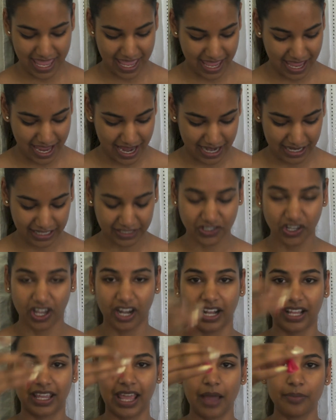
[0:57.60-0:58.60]
And it's
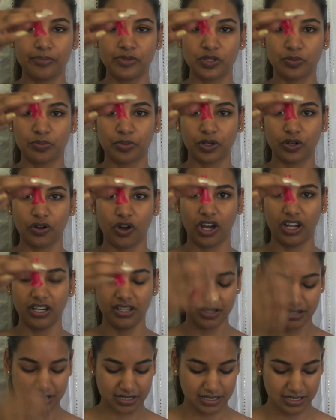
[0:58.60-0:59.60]
got a cap to put
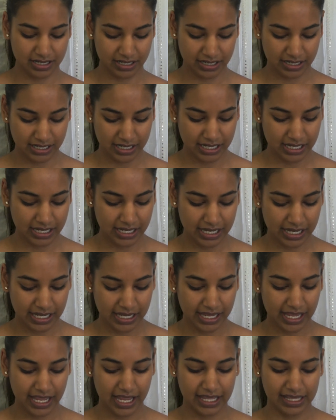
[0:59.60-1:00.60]
on,
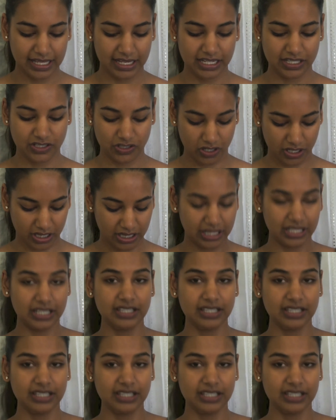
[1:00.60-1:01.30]
and then it's got